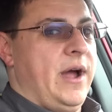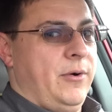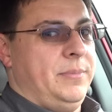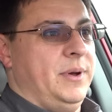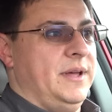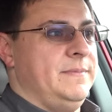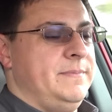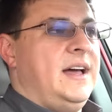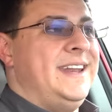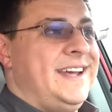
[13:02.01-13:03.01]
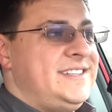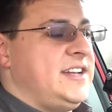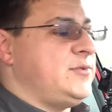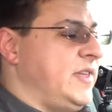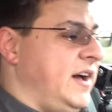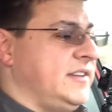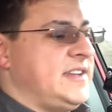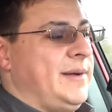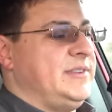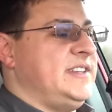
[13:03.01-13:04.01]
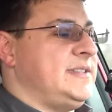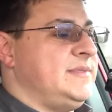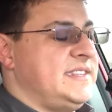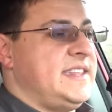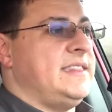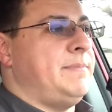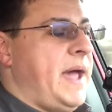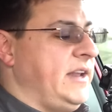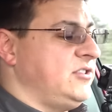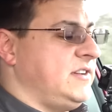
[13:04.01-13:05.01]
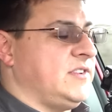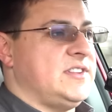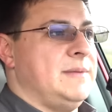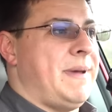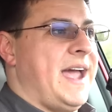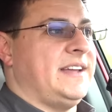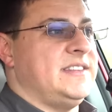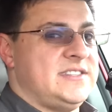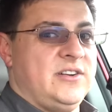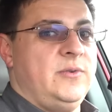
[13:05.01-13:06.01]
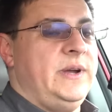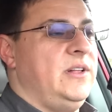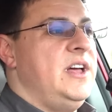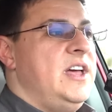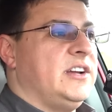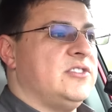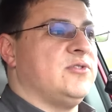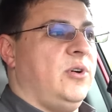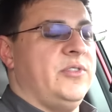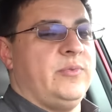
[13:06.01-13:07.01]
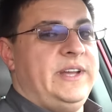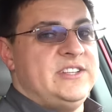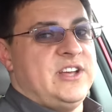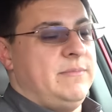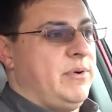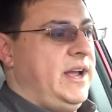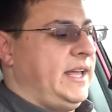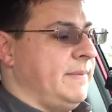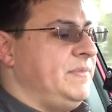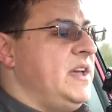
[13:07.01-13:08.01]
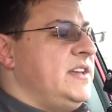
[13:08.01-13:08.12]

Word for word: output. A nice touch with Honda's hybrid systems is that the paddle shifters on the back of the steering wheel control the regen braking.